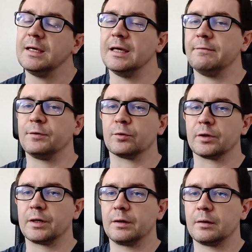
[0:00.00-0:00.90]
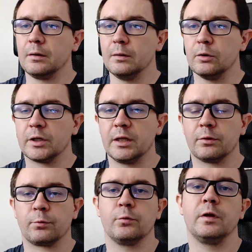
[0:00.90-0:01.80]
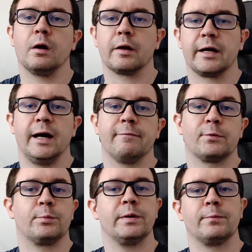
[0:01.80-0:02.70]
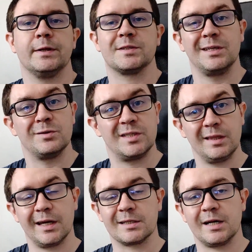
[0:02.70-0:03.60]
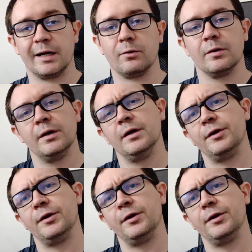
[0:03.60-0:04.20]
If you're looking through the arXiv for preprints and you see that title,